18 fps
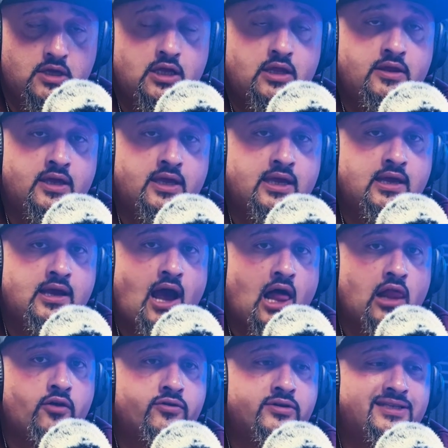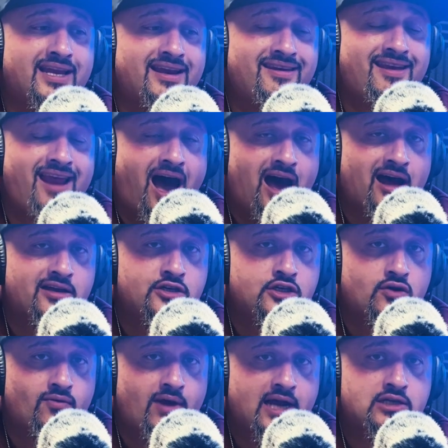The e-collar is a
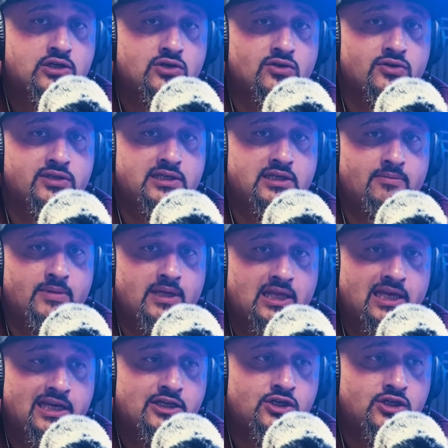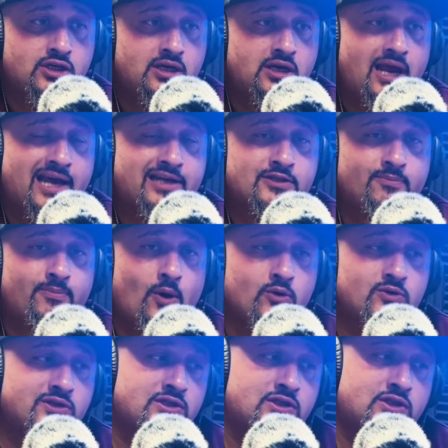non-directional stimulation as opposed